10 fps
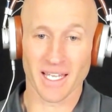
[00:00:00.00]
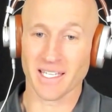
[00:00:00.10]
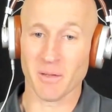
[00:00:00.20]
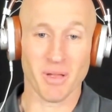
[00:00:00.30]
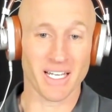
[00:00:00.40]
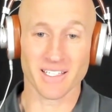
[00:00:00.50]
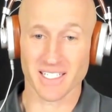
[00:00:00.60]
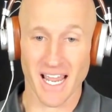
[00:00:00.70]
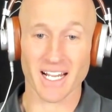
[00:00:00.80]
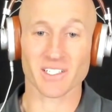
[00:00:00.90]
and they
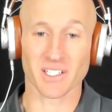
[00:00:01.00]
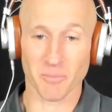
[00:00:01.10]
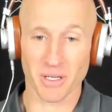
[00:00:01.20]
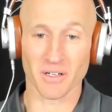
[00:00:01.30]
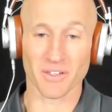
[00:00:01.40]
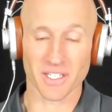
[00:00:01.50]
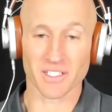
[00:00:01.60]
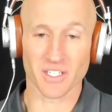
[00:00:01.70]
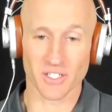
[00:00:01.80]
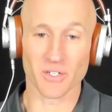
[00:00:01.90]
paid the tax and the
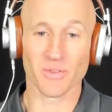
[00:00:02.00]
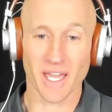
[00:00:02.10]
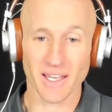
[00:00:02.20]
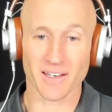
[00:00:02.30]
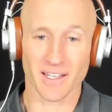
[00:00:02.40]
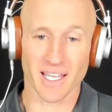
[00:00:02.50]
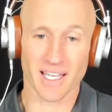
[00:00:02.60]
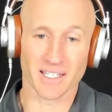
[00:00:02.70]
penalty to do that,